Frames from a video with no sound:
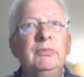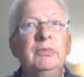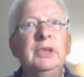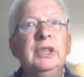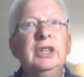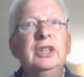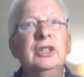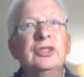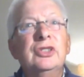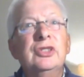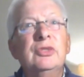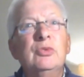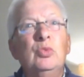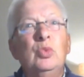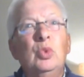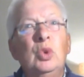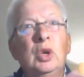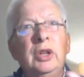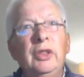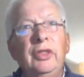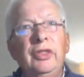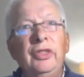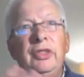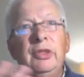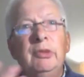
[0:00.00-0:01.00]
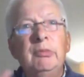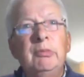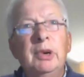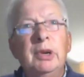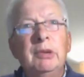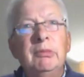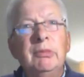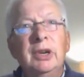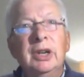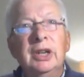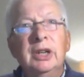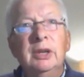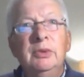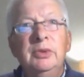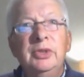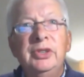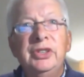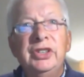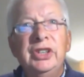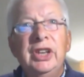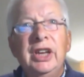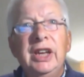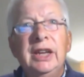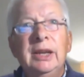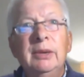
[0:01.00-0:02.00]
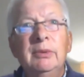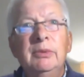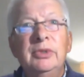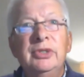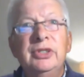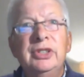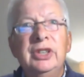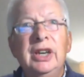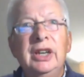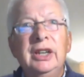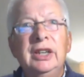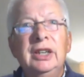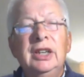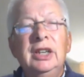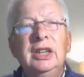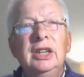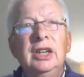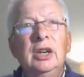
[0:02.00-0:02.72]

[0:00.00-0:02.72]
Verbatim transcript: because what the bond market was saying was that